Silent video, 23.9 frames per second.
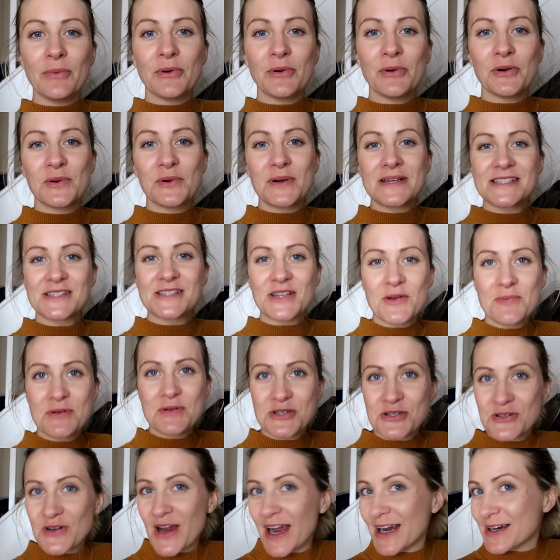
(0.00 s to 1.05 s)
I'm always so
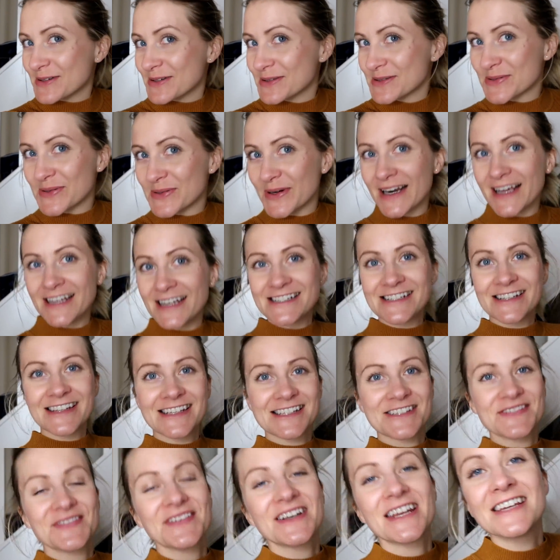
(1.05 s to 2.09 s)
bedraggled when I do
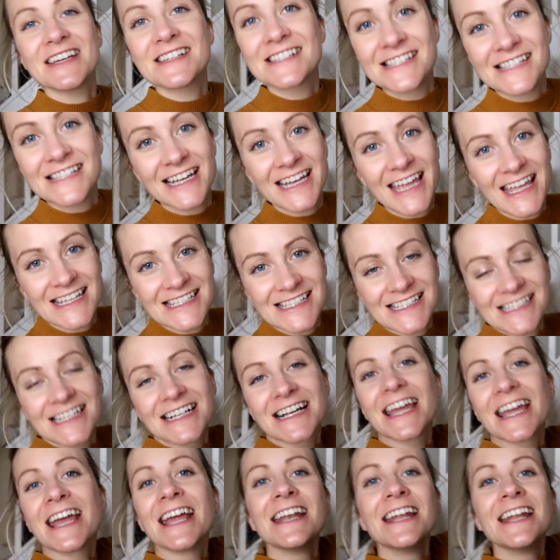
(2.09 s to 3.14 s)
these videos as I get
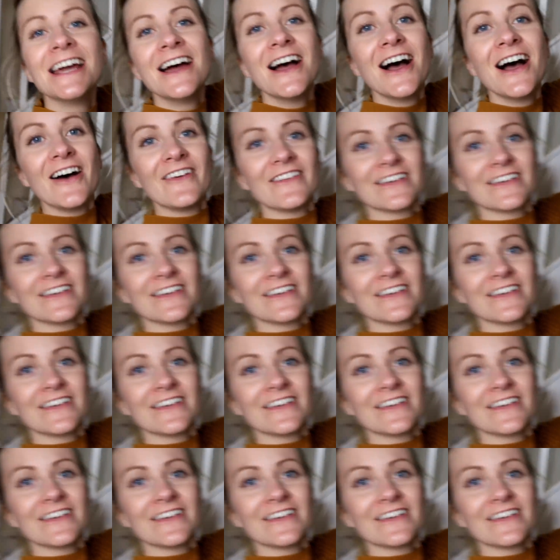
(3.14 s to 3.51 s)
stuck in. I